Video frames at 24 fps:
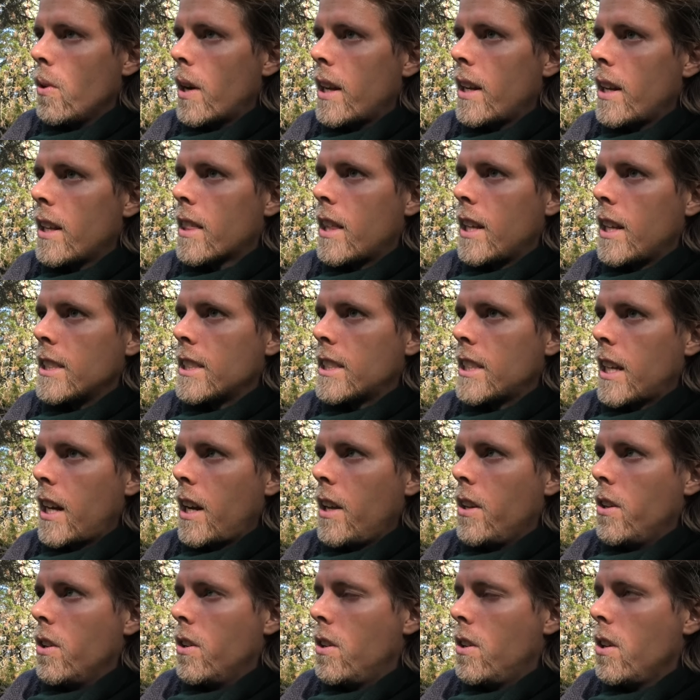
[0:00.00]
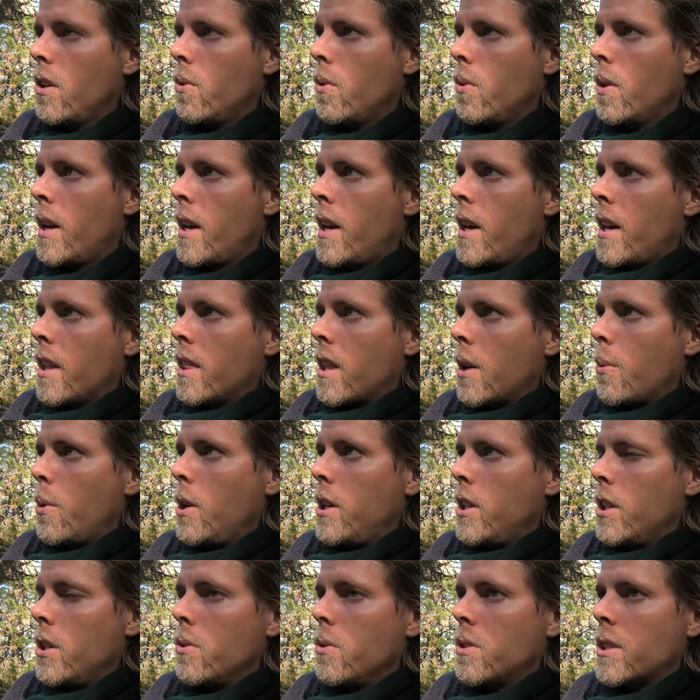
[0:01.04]
anything silly you do, they will
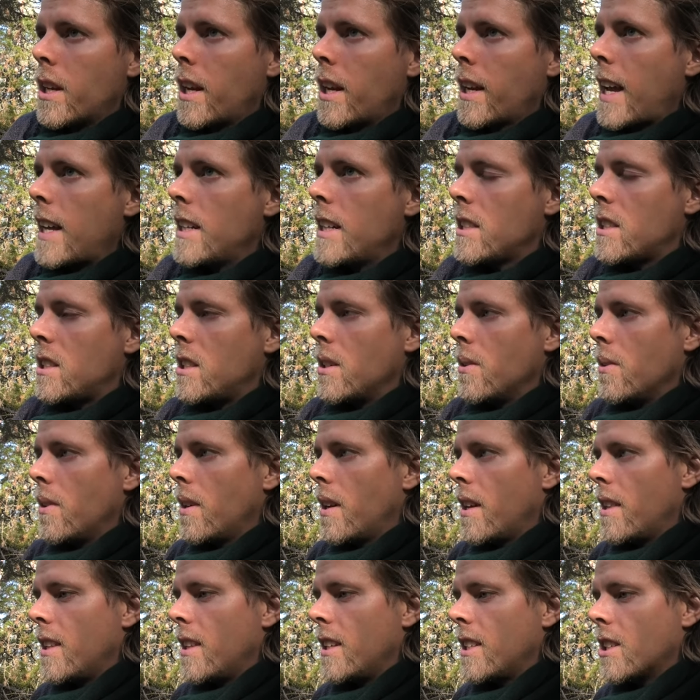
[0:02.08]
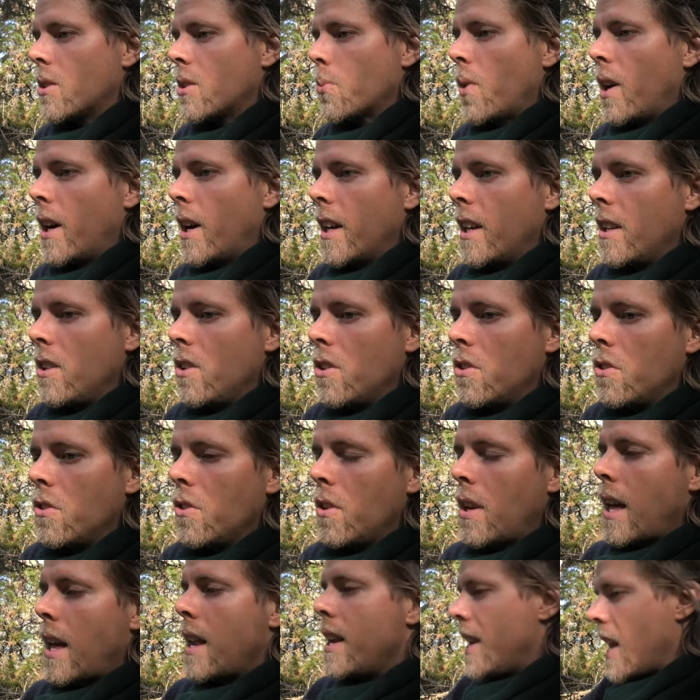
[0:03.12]
use it against you. And this is why you
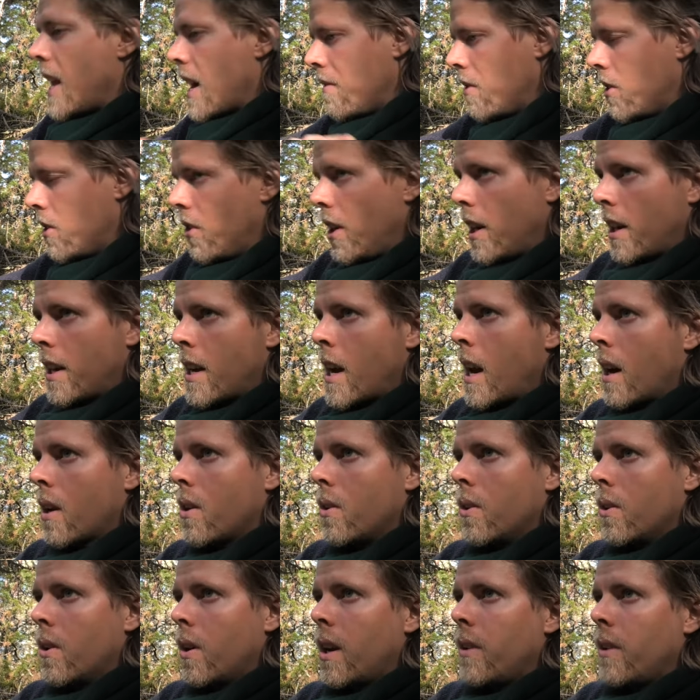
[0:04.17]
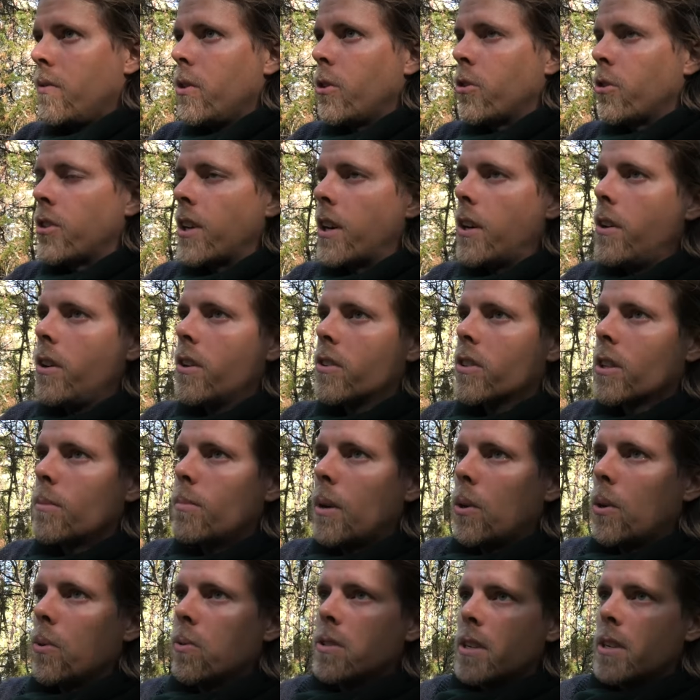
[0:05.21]
should never drink alcohol. If you're serious
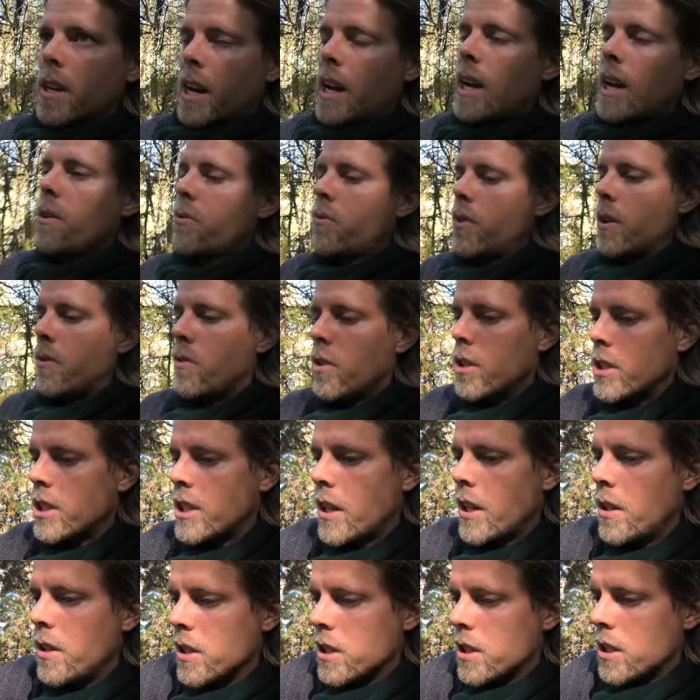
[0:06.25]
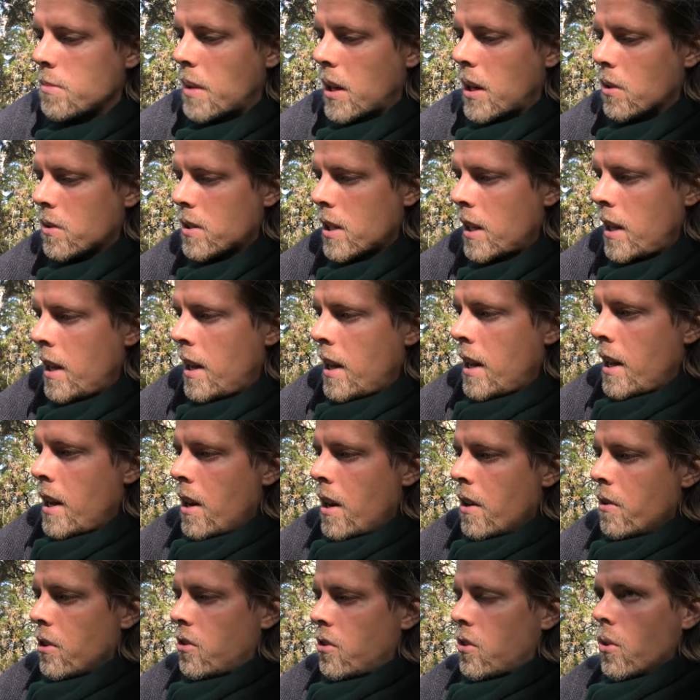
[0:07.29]
about life, if you're serious about
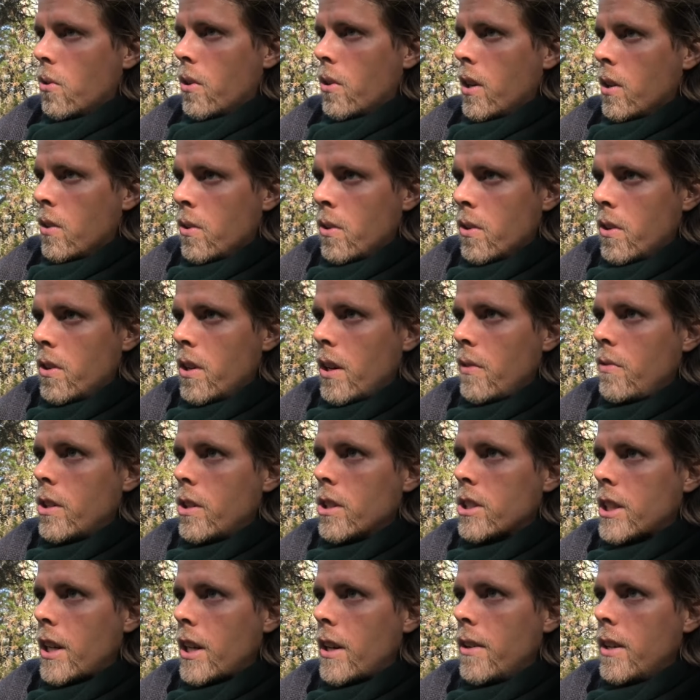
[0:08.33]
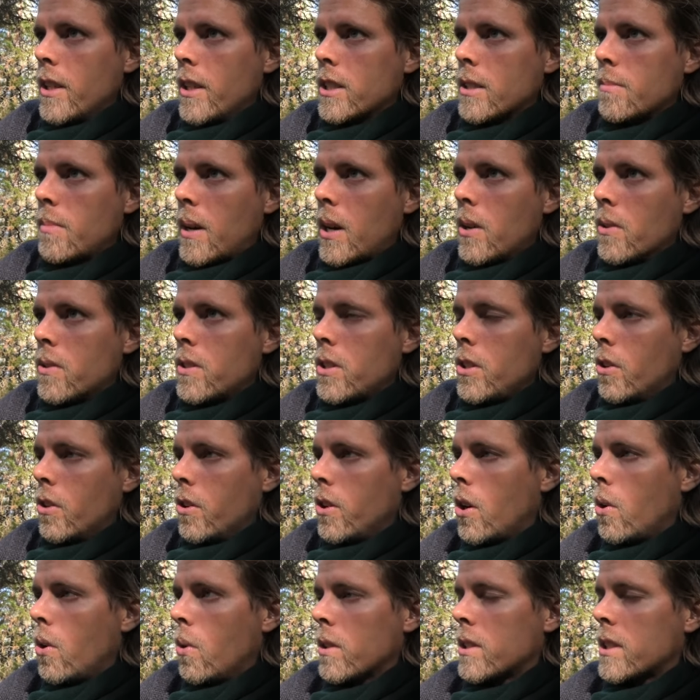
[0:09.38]
restoring order, if you're serious about your
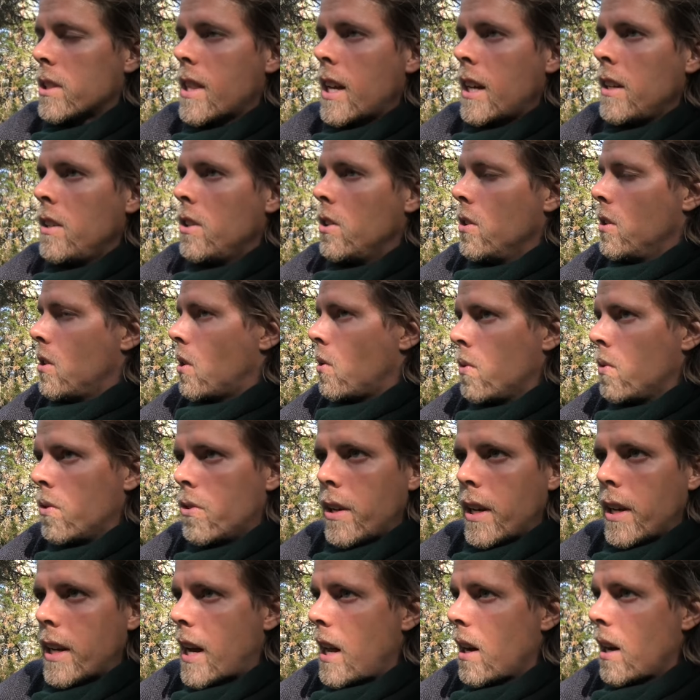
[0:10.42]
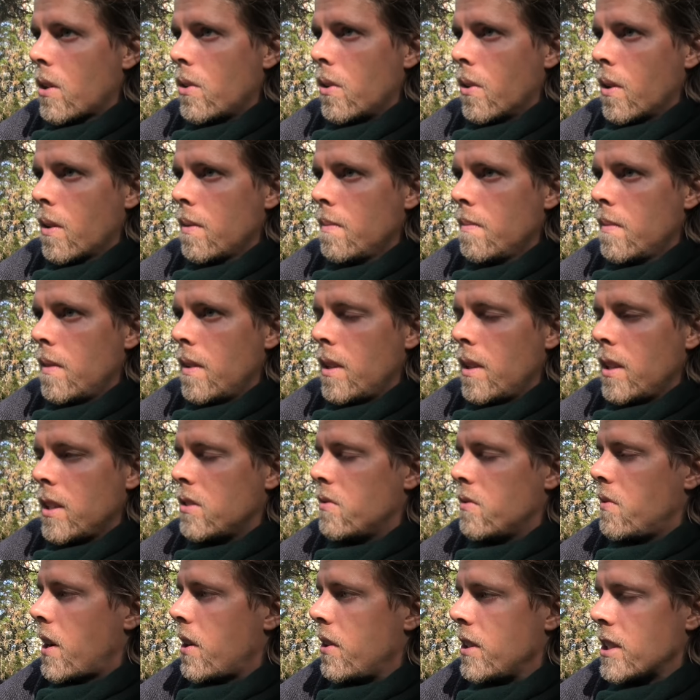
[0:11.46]
goals, then you don't drink alcohol. Is
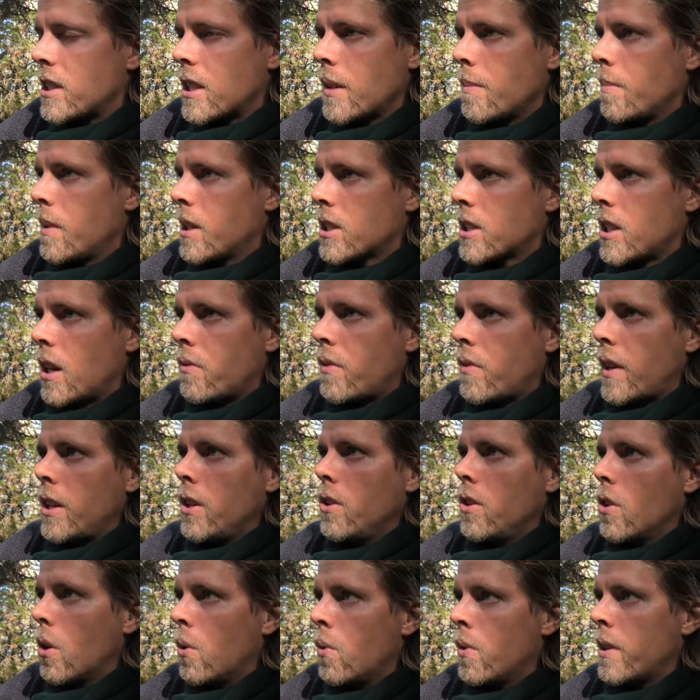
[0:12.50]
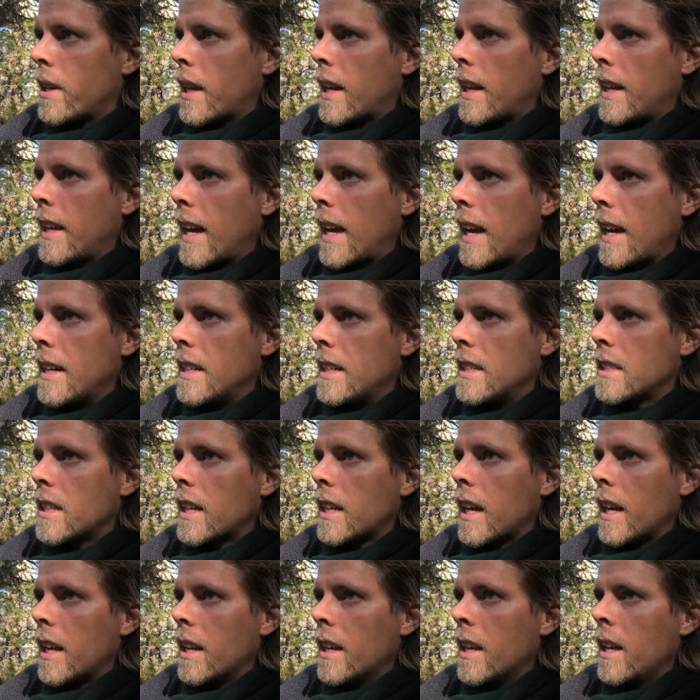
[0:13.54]
very simple stuff, and you don't engage
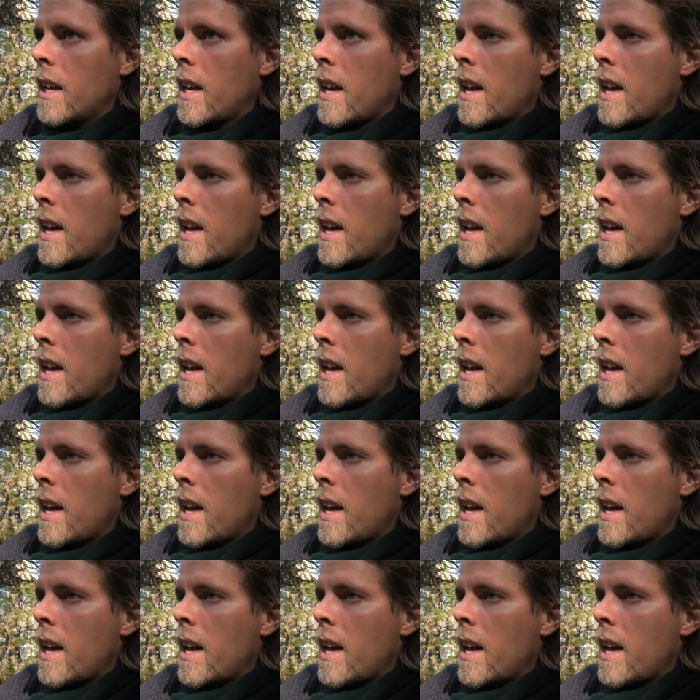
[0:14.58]
in